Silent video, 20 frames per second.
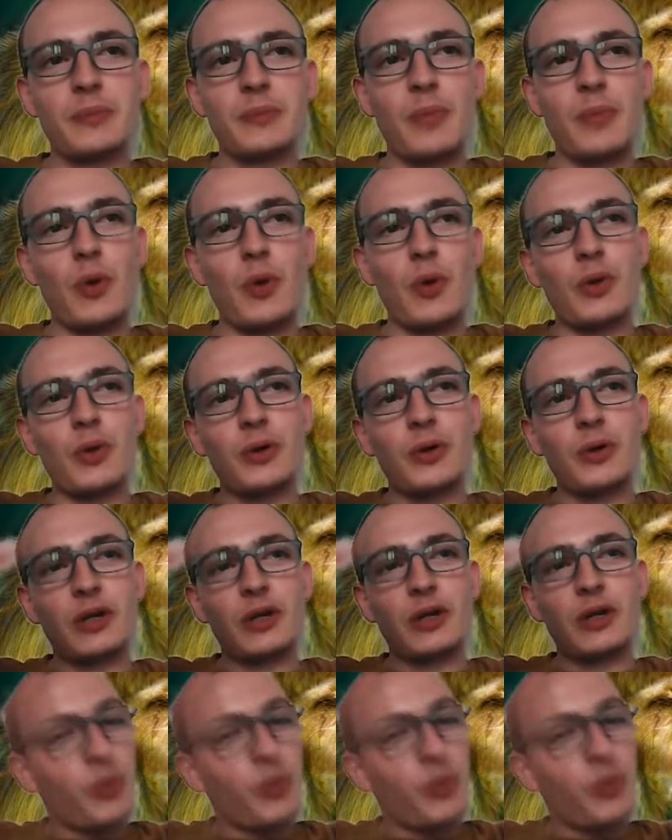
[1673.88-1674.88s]
But I
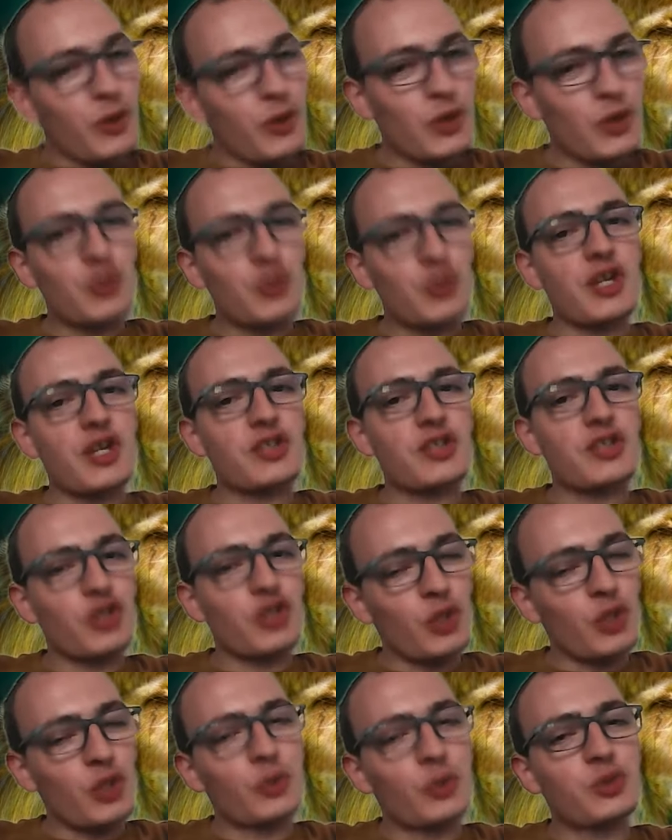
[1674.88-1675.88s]
don't know about you, Jason. Are
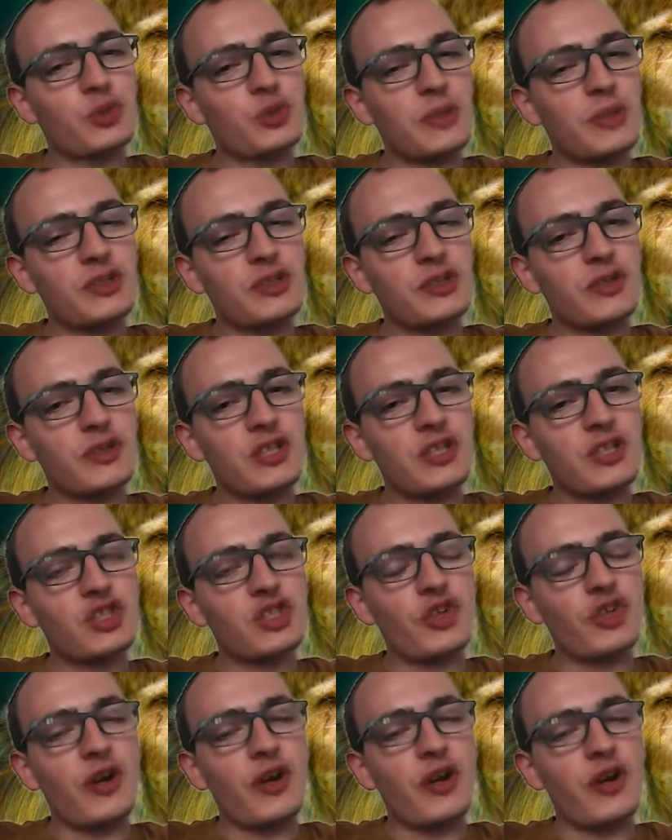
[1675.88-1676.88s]
you on Twitter and
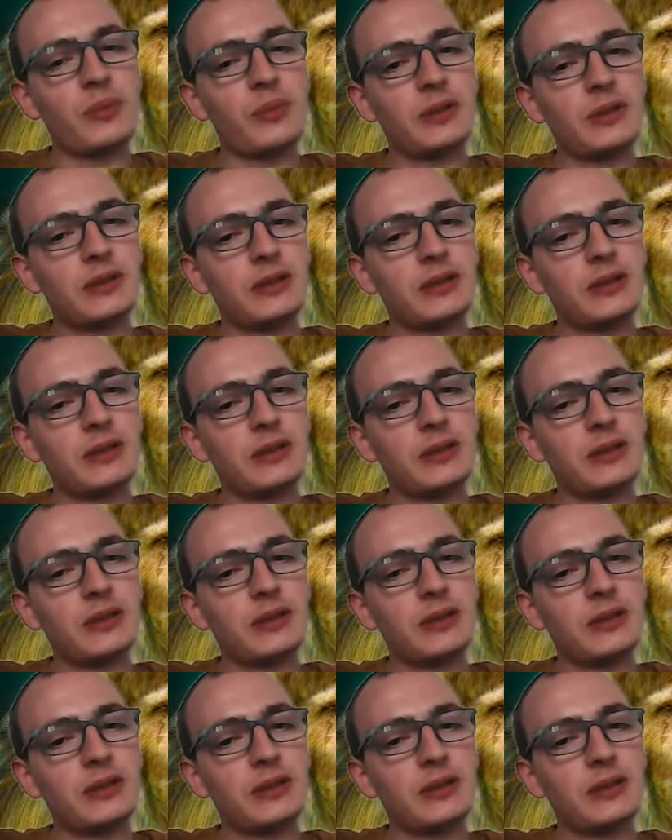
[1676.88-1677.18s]
Instagram?